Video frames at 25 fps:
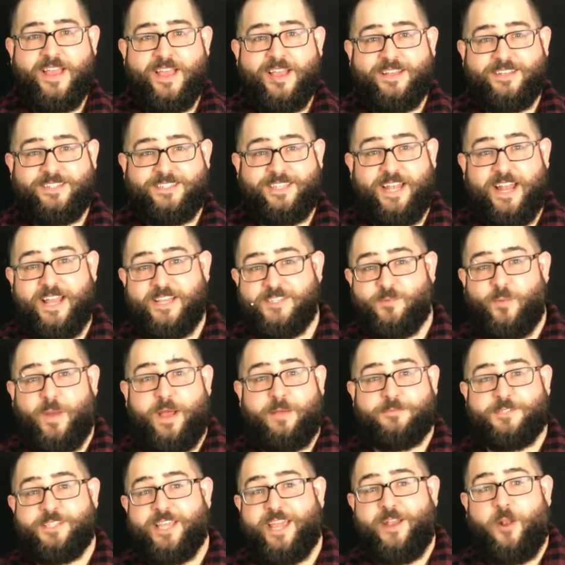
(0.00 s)
Today's
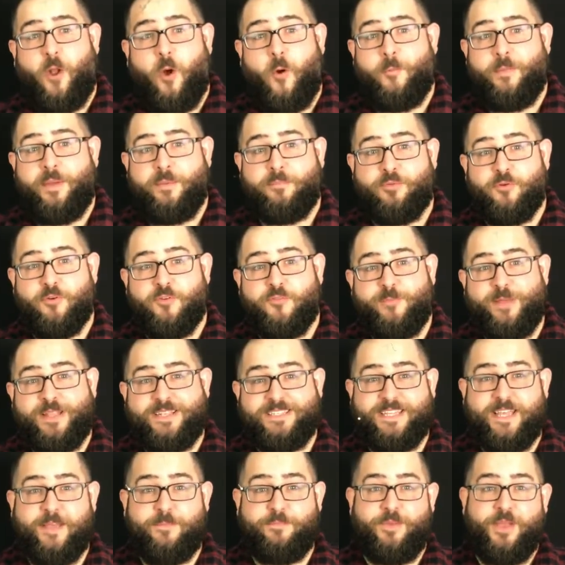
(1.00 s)
website home improvement
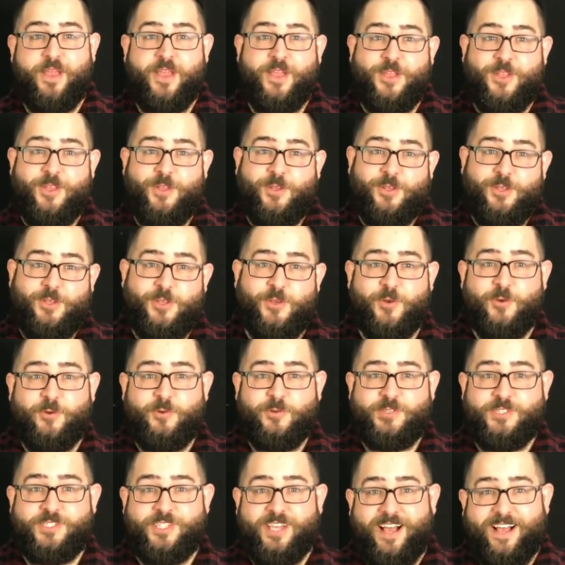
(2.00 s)
tip:
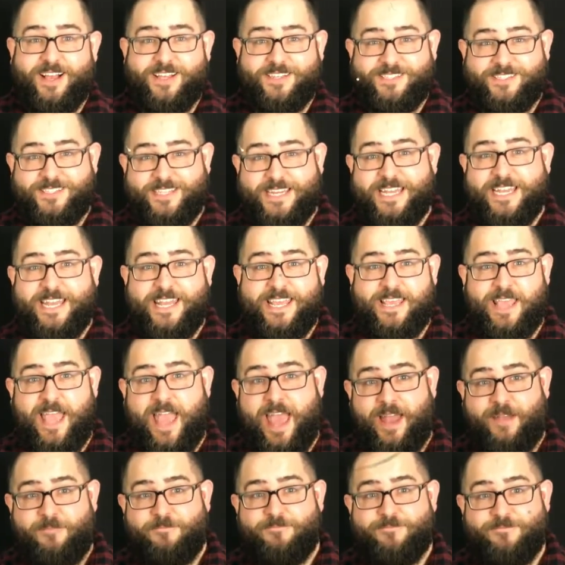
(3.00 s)
use a
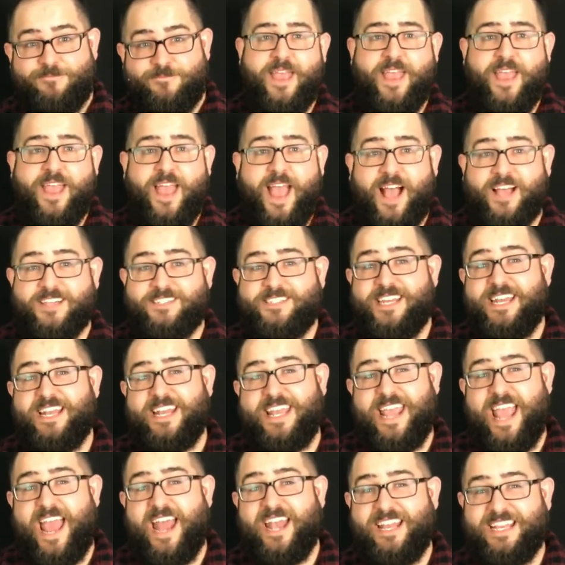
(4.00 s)
CDN. A
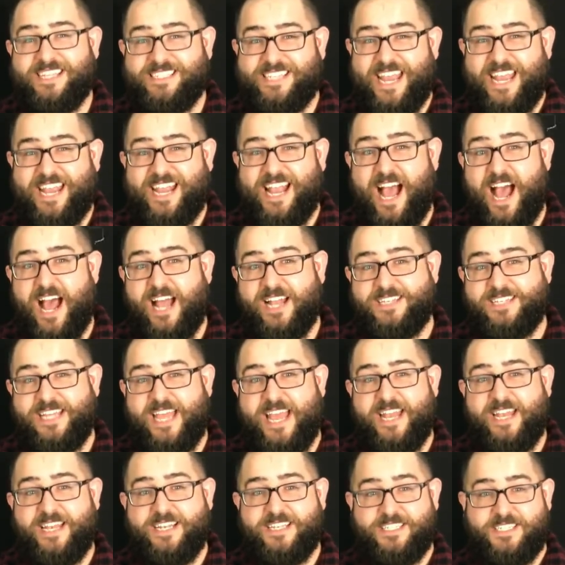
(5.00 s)
CDN is a
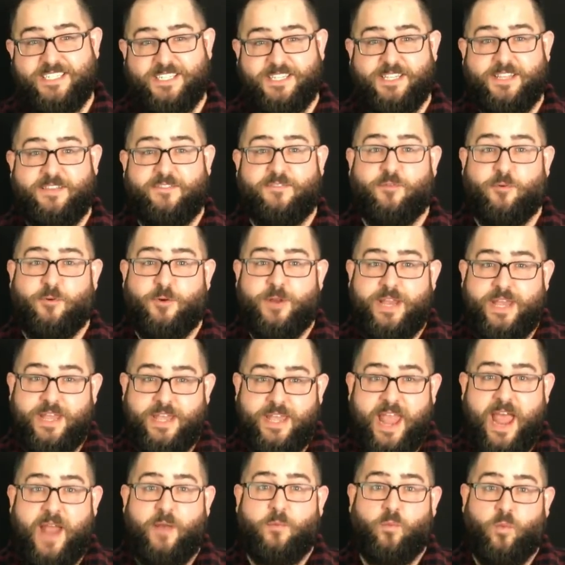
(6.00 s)
content delivery
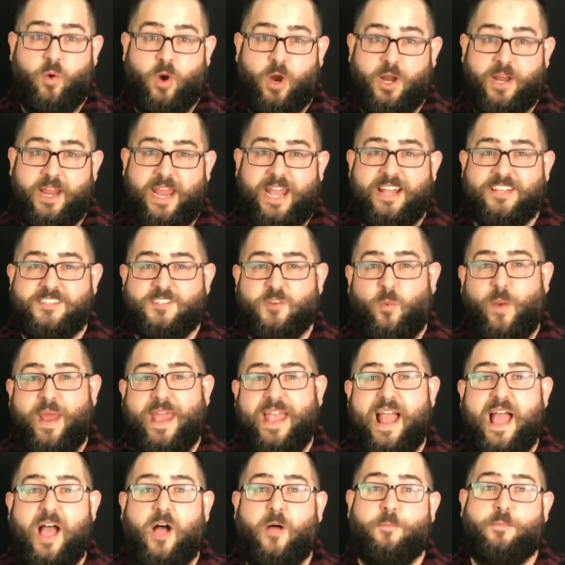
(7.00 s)
network, and it's a way
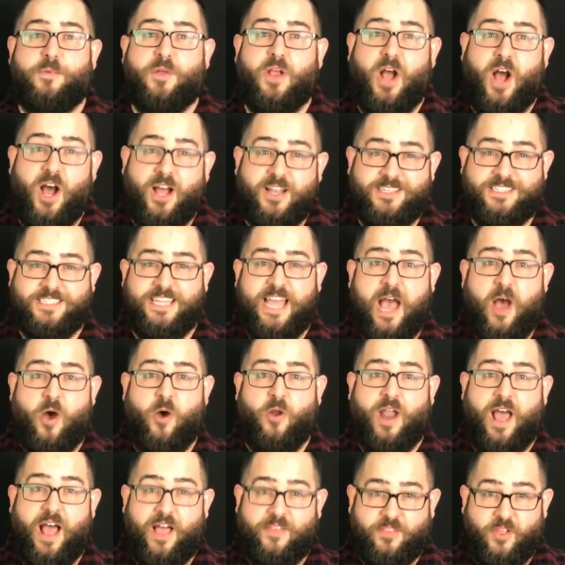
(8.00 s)
to help cut
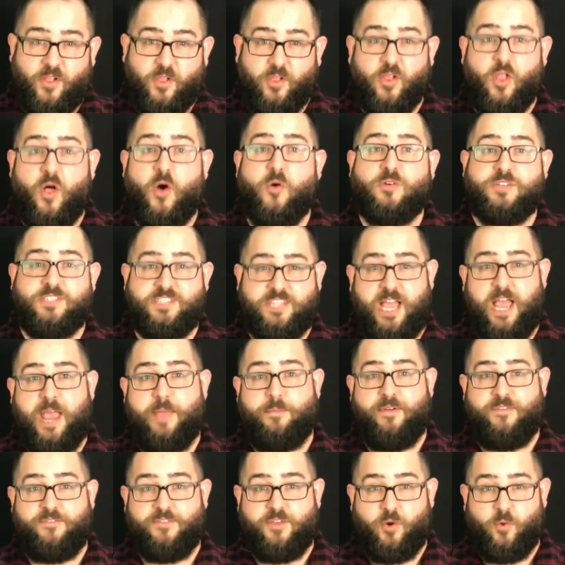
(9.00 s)
down on the load time
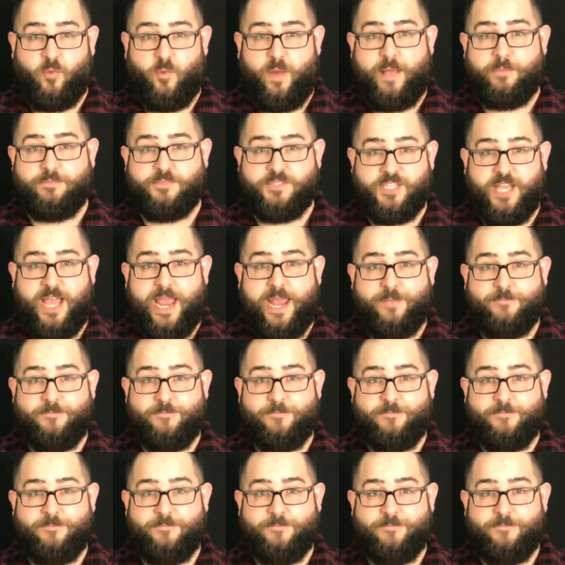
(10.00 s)
of your website.